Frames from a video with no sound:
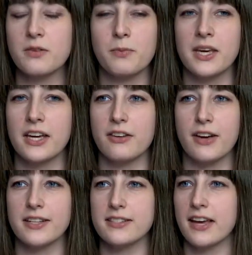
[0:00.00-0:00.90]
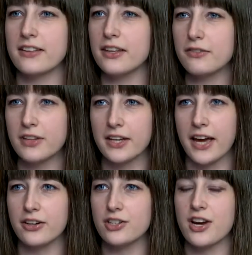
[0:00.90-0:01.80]
being at events, I leave feeling
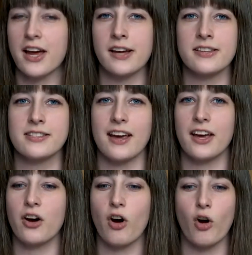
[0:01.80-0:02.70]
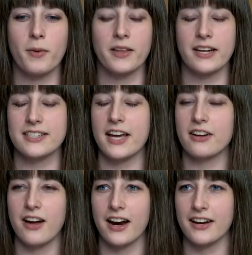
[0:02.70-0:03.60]
energized. I go home at like 10
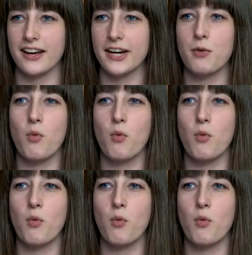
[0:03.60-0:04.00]
o'clock at night and I'm